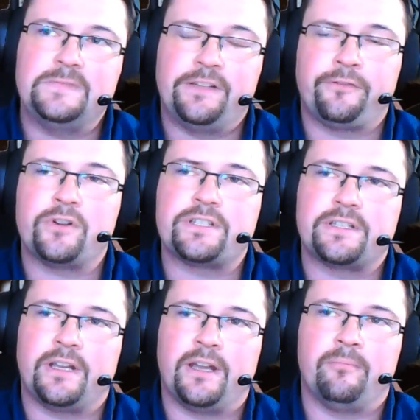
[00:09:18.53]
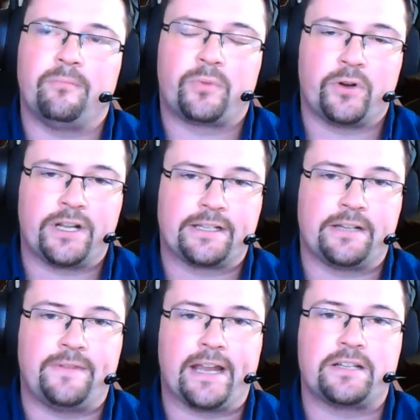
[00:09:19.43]
the first product
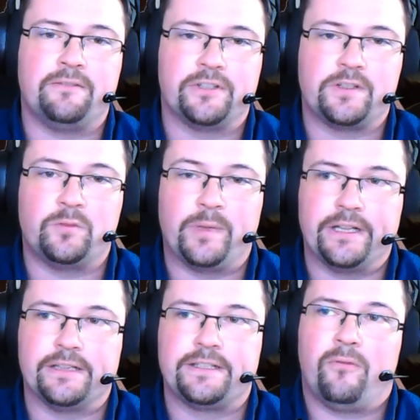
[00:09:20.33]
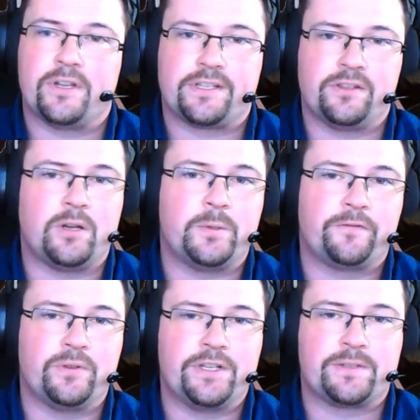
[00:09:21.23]
that we actually wanted to build was on top
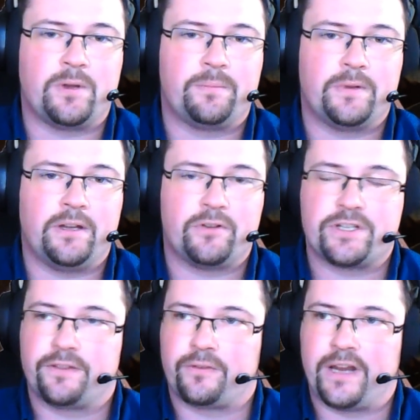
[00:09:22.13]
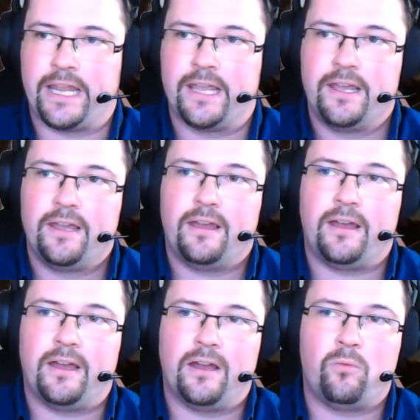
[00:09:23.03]
of Uniswap version 3,
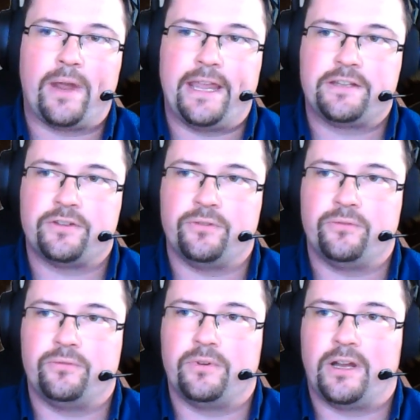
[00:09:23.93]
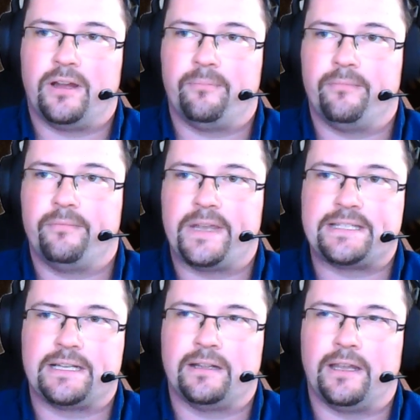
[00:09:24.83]
a way to
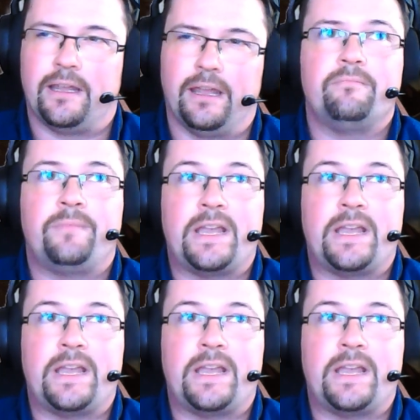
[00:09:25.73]
basically